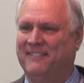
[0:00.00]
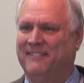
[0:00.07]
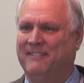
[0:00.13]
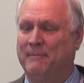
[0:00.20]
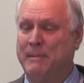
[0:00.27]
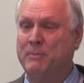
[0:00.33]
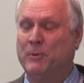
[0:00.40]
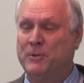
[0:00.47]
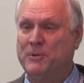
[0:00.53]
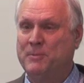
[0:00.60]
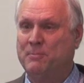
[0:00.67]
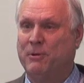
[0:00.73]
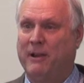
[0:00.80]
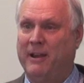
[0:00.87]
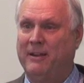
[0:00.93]
Remember when you
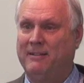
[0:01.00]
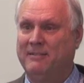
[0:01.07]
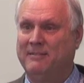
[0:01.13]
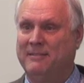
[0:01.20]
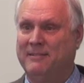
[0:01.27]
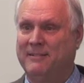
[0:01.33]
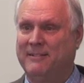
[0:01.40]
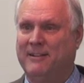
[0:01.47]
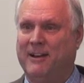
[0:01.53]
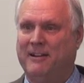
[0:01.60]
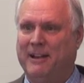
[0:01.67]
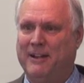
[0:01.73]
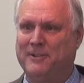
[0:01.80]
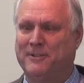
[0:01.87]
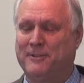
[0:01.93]
prayed and God
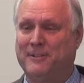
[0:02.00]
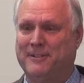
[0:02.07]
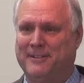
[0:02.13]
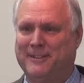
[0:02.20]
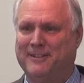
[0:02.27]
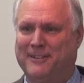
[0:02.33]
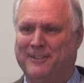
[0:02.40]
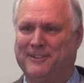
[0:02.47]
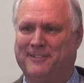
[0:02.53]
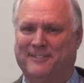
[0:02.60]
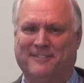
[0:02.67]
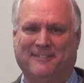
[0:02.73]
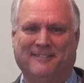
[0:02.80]
answered and did this?